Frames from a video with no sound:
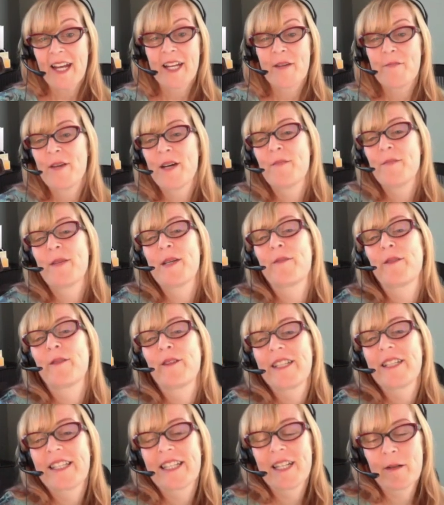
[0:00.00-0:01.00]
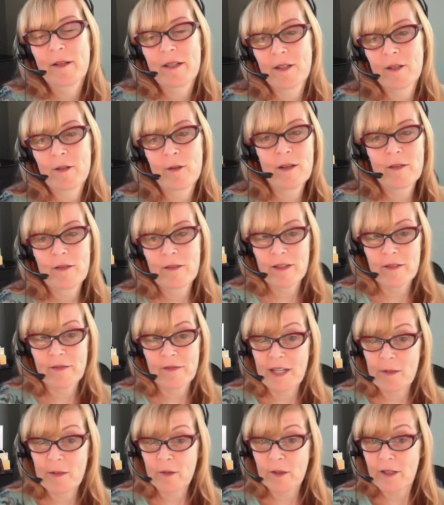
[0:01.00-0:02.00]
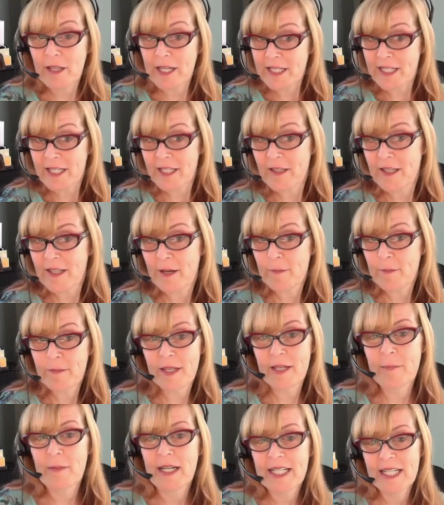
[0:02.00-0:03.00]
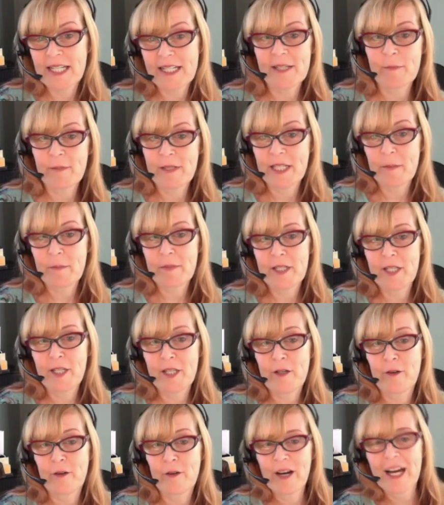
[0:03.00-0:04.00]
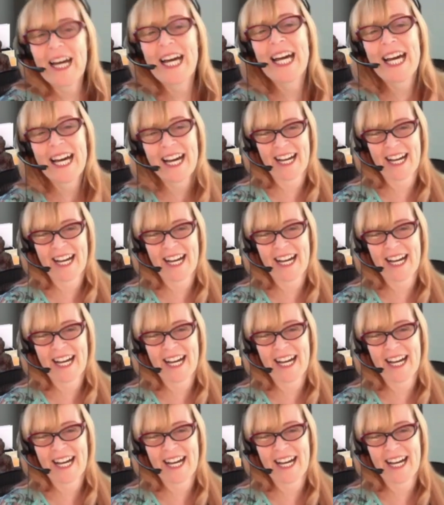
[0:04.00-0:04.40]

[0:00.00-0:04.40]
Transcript: And I bet people listening, whoever, if they relate to them, they might get some tips too.